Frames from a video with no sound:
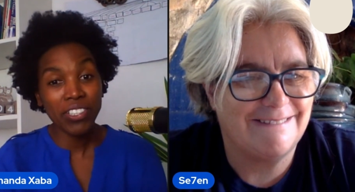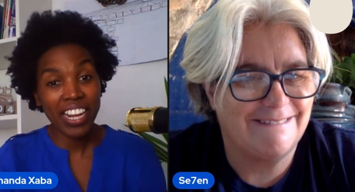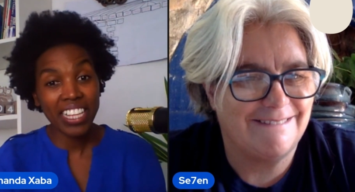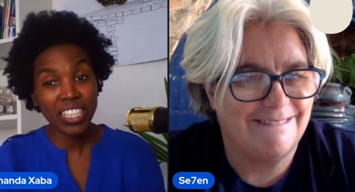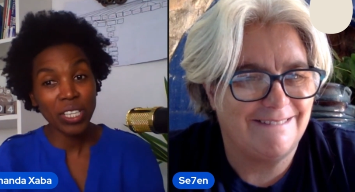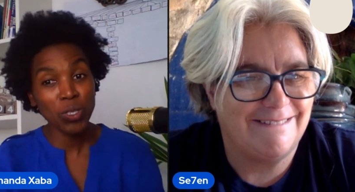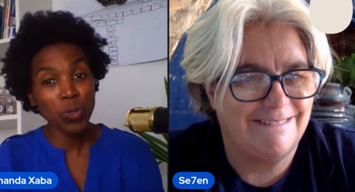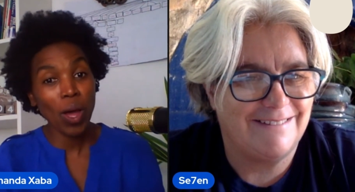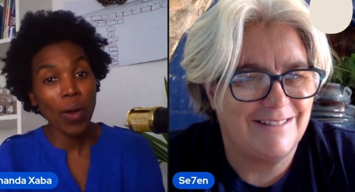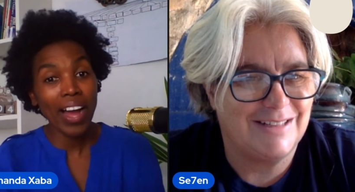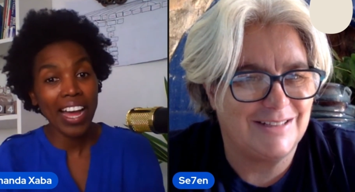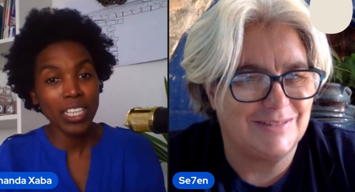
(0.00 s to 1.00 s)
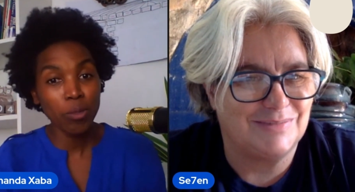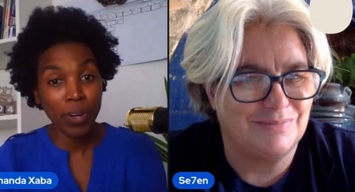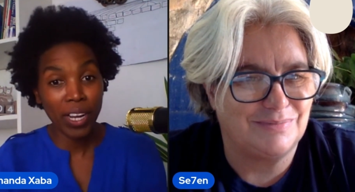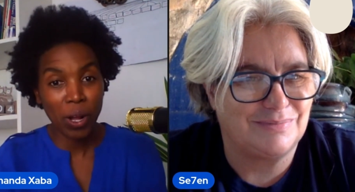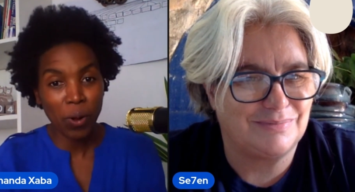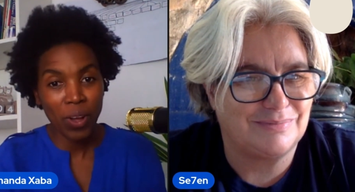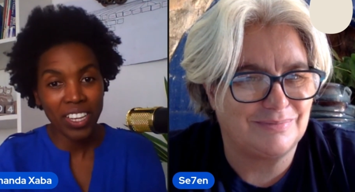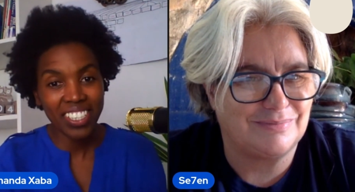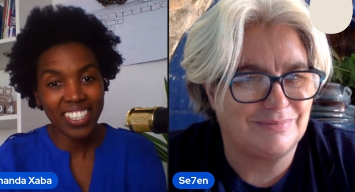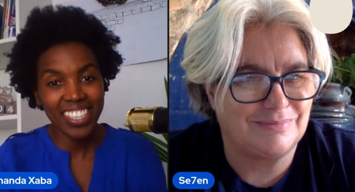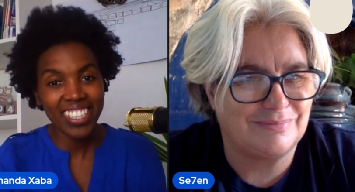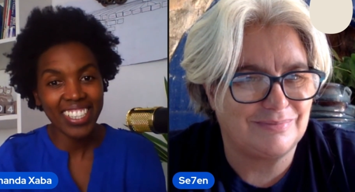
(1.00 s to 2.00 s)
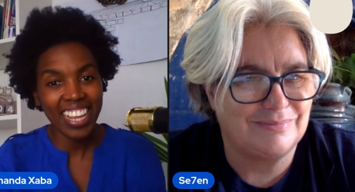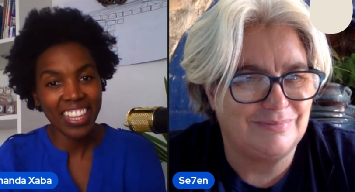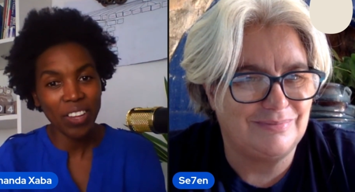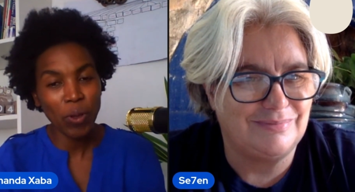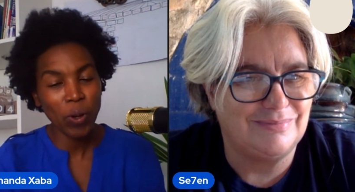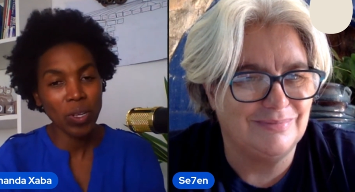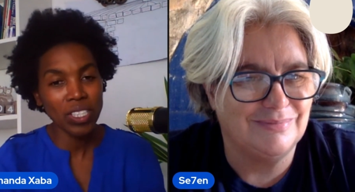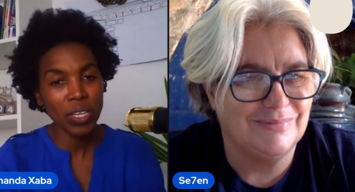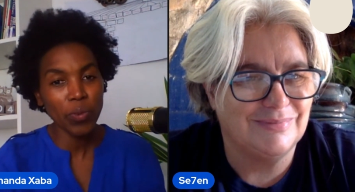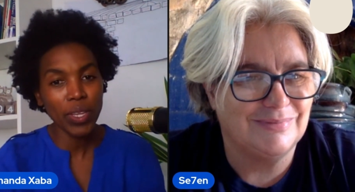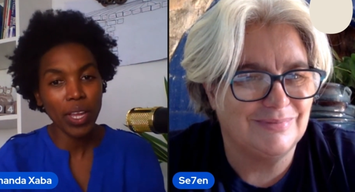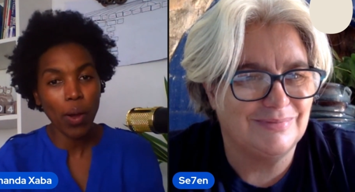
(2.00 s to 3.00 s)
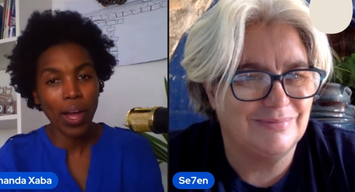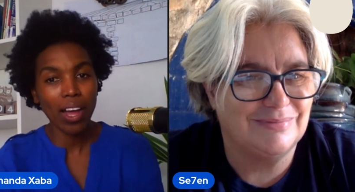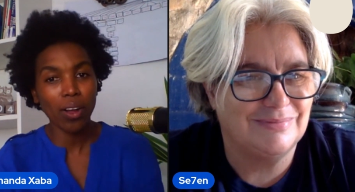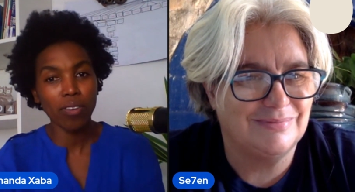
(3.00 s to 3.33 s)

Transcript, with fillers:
Speaker 1: straight into our icebreaker questions and then we continue with our